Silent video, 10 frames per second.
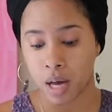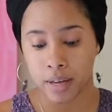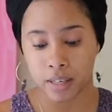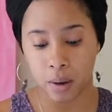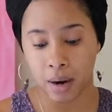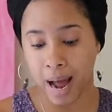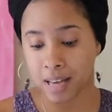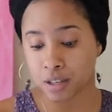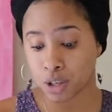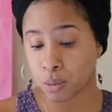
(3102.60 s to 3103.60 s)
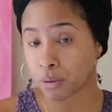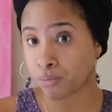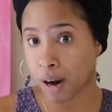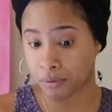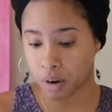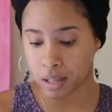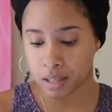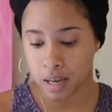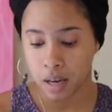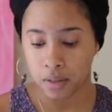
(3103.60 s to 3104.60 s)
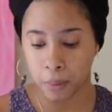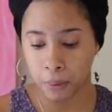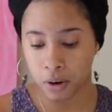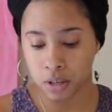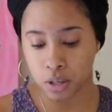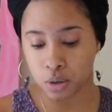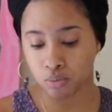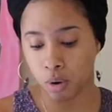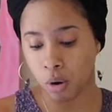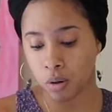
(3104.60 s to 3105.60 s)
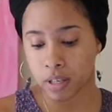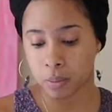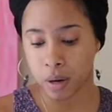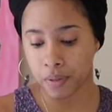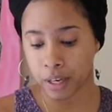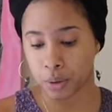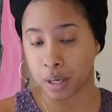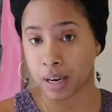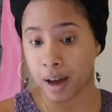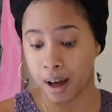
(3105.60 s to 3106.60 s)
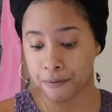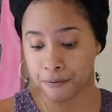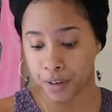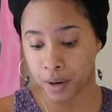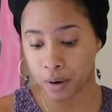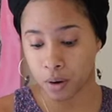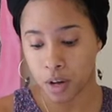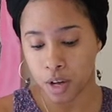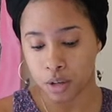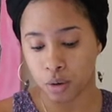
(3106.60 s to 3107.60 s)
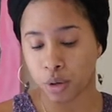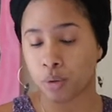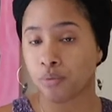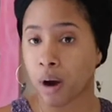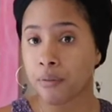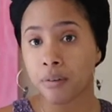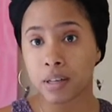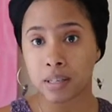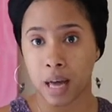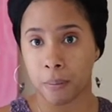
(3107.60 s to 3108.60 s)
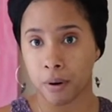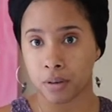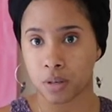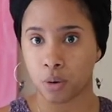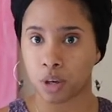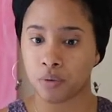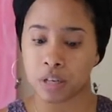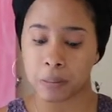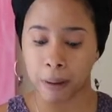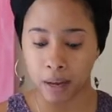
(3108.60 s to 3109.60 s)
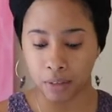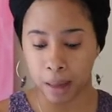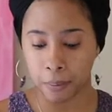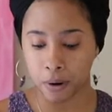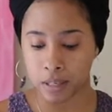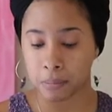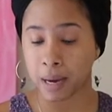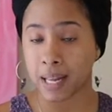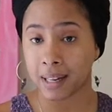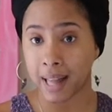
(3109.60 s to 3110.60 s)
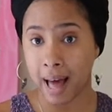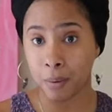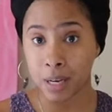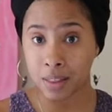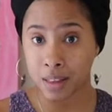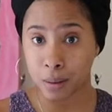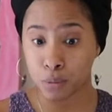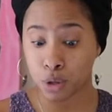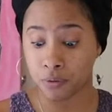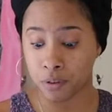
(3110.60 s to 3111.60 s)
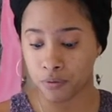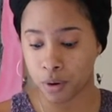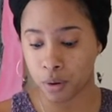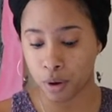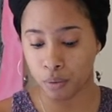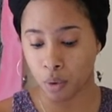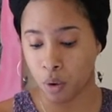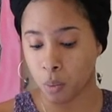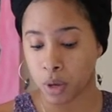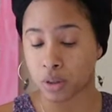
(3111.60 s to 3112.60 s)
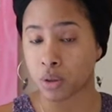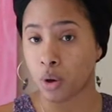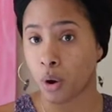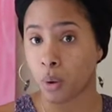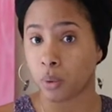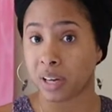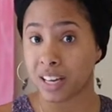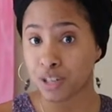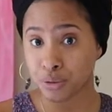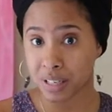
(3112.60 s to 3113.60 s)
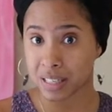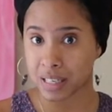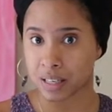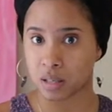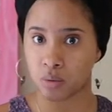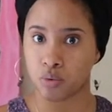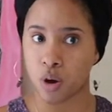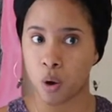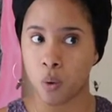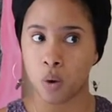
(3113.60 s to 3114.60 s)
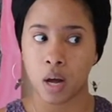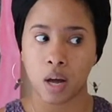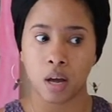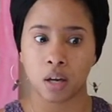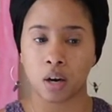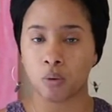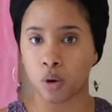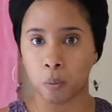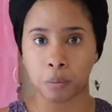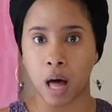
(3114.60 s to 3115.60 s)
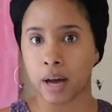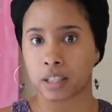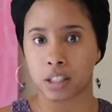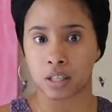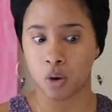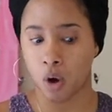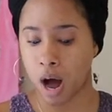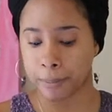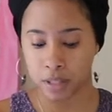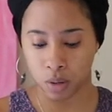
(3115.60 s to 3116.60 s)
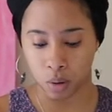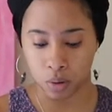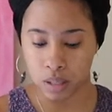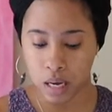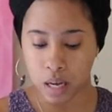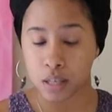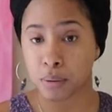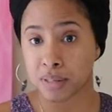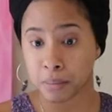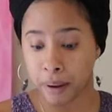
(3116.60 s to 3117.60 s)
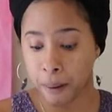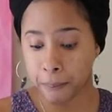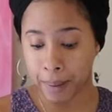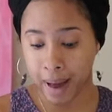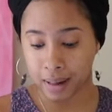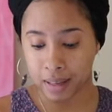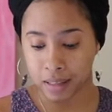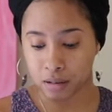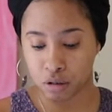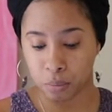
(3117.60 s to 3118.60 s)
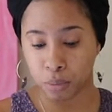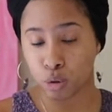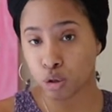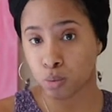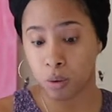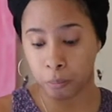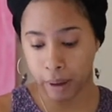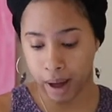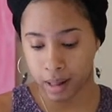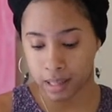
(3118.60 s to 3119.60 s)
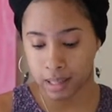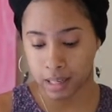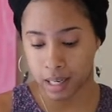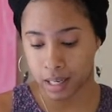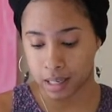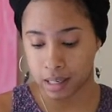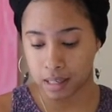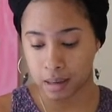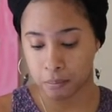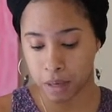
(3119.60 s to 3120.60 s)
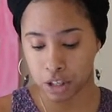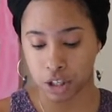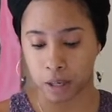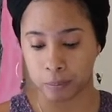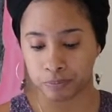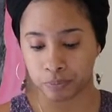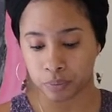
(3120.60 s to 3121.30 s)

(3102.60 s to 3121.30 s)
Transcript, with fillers: So it has to do with reverence. The person's role is one that you cannot fill, so you reverence that person or you respect that person by allowing them to fulfill their role with no hindrances, so no, you know, no blockages, no obstacles. So it's about balance. There's a mutual balance in submission.